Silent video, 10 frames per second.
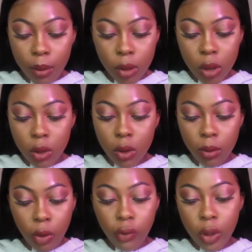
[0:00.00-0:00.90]
So
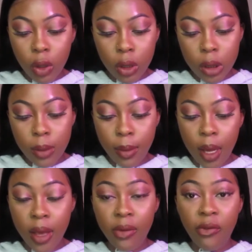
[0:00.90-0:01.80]
moving on to
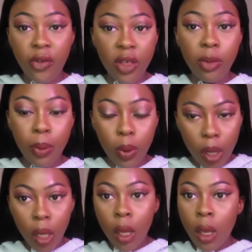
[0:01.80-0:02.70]
my fifth
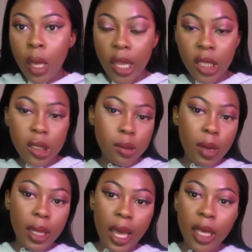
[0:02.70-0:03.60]
point, and this is
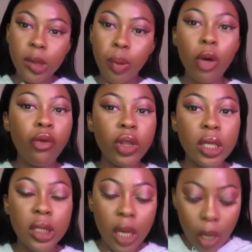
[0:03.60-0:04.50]
my last pro for
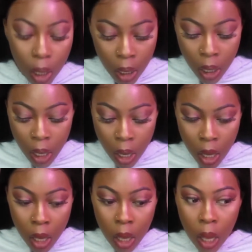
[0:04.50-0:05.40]
this hair.
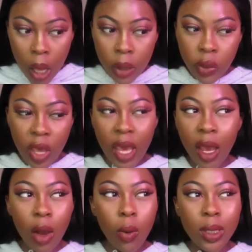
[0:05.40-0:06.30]
The
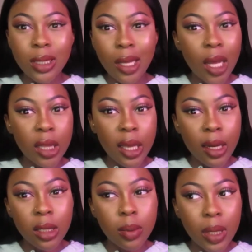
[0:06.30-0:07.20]
hair was not that
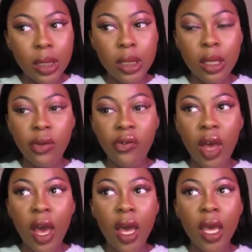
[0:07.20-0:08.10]
expensive.
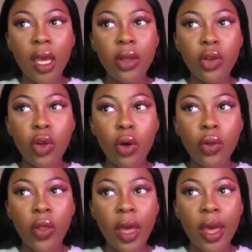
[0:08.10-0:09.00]
I
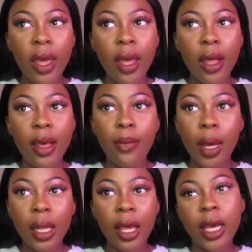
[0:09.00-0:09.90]
know that in
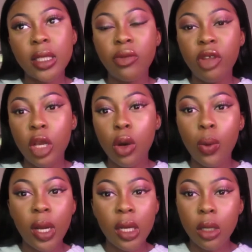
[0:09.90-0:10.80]
my last video
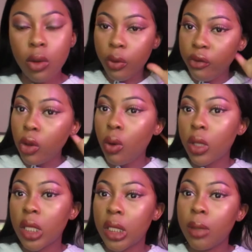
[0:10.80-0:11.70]
when I review
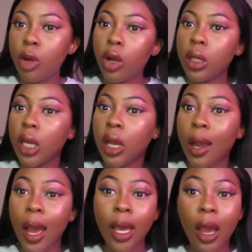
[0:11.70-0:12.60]
on the deep curly
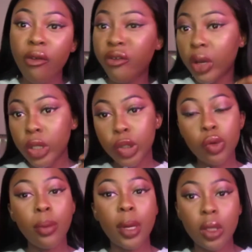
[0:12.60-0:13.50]
hair, I got very
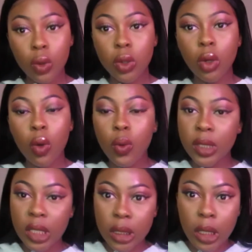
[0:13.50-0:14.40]
short bundles, so it was
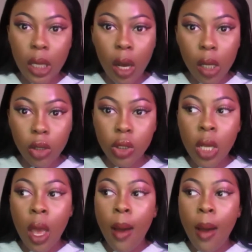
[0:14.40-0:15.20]
$60.